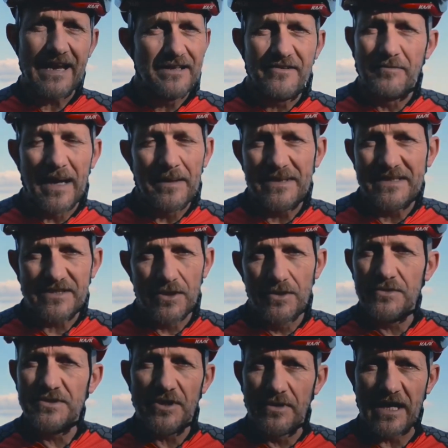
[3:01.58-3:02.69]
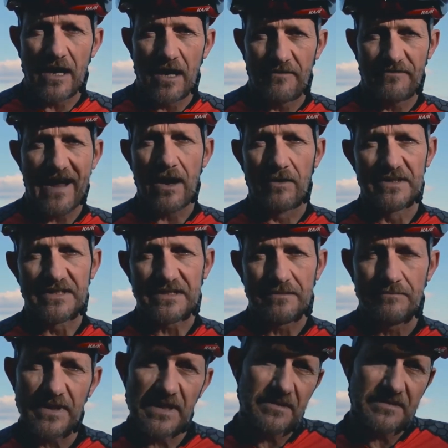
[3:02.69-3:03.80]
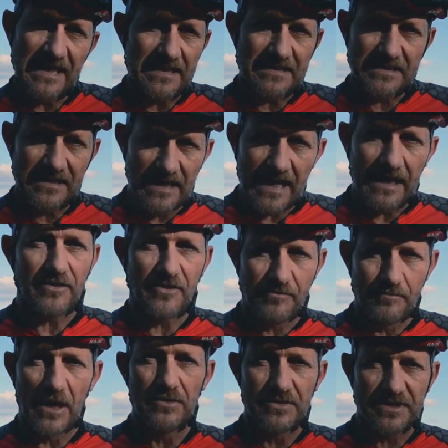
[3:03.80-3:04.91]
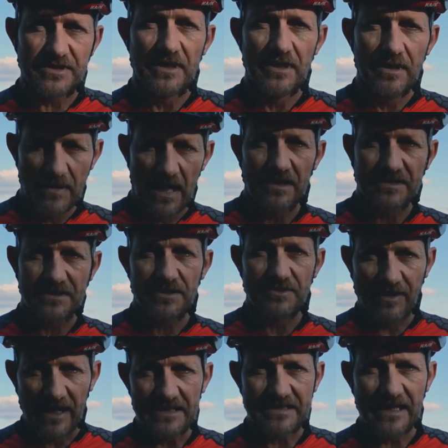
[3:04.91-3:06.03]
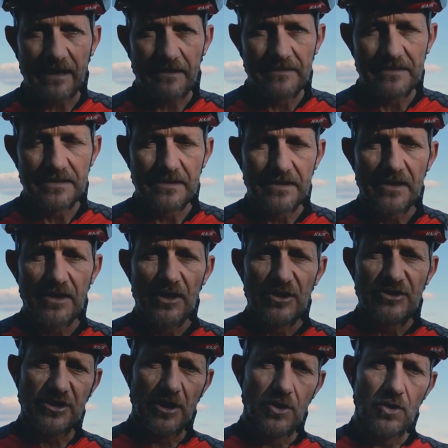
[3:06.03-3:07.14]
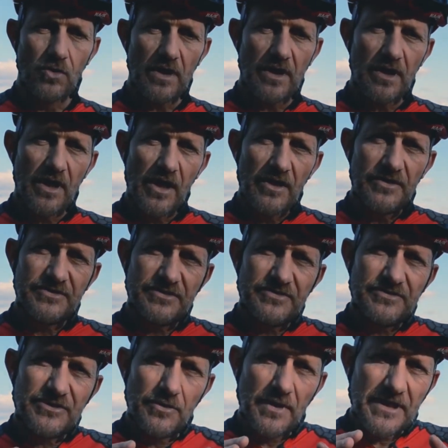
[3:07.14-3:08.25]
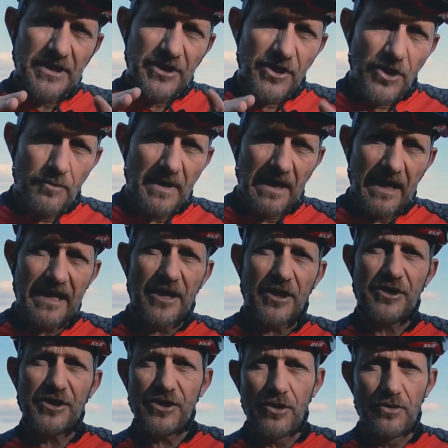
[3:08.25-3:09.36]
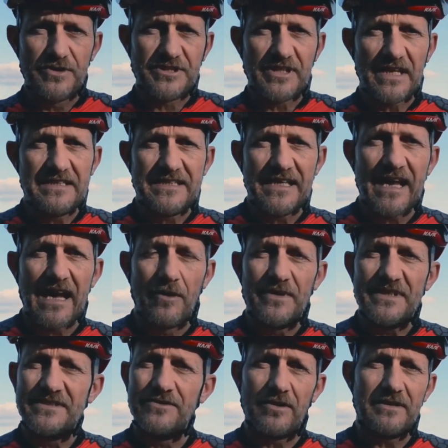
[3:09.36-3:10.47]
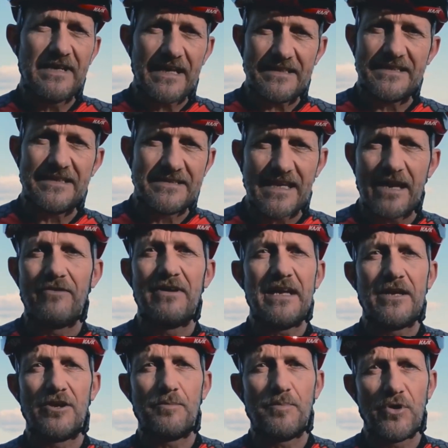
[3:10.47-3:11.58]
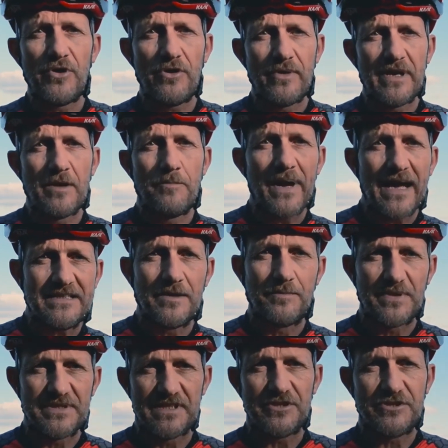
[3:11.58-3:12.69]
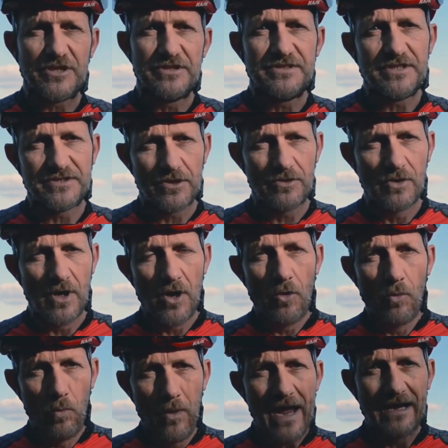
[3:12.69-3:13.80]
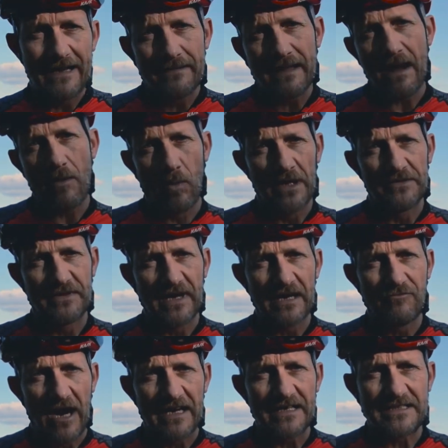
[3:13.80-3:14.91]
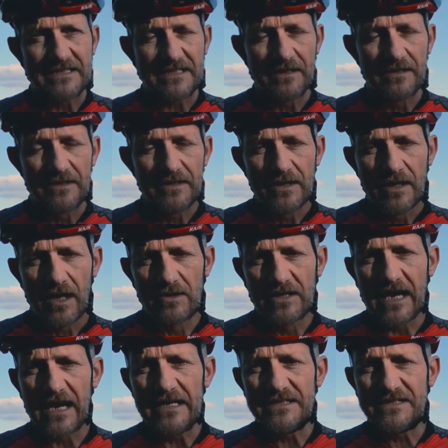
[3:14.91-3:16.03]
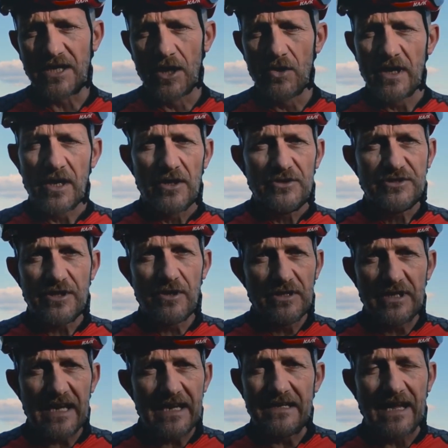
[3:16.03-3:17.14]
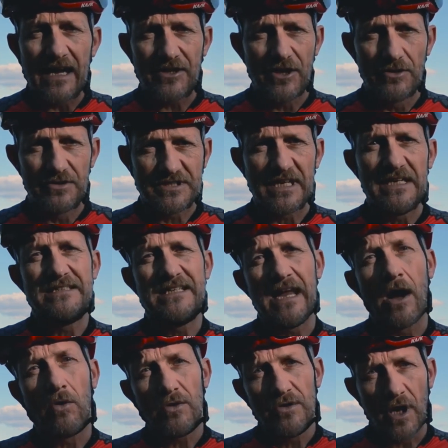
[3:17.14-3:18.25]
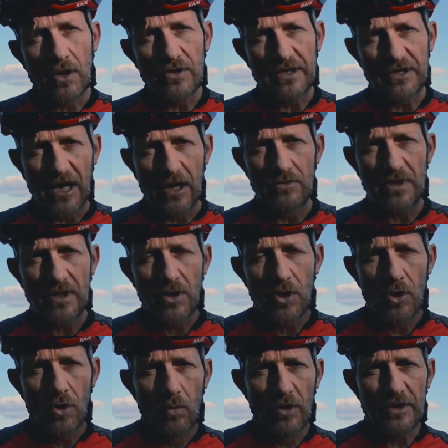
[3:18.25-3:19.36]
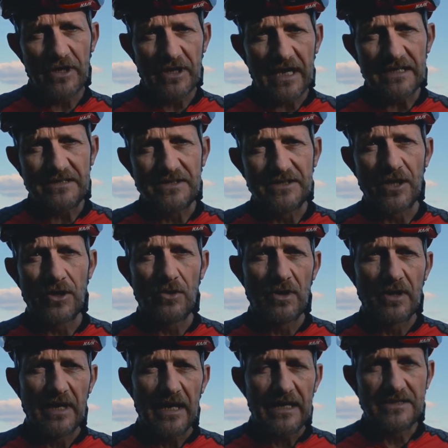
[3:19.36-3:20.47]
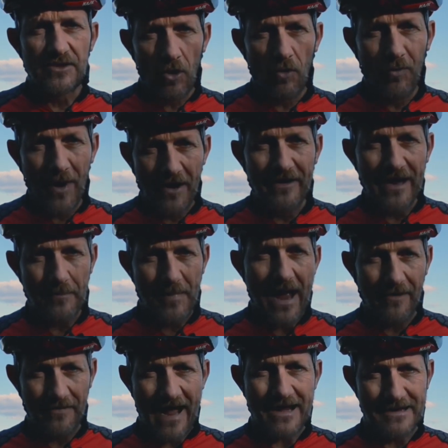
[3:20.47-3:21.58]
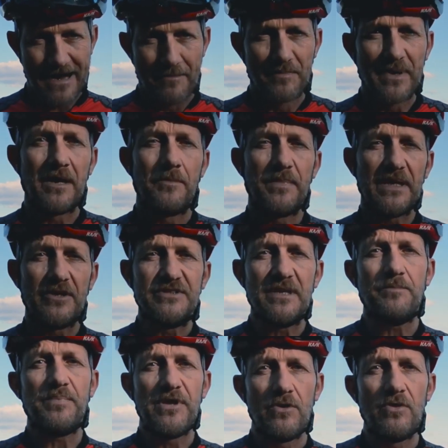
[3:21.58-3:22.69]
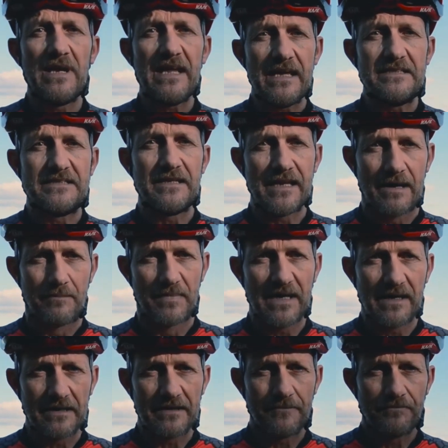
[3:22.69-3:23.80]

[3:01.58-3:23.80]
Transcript: end of maybe 2.5 hours, because that's the length of most masters racing. So to accumulate a huge CTL is not necessarily going to put you in a better position to do well in that 1 day race. Okay, so do you need that huge CTL? No, you don't. What you need to do is not worry about that number, because it purely is a number.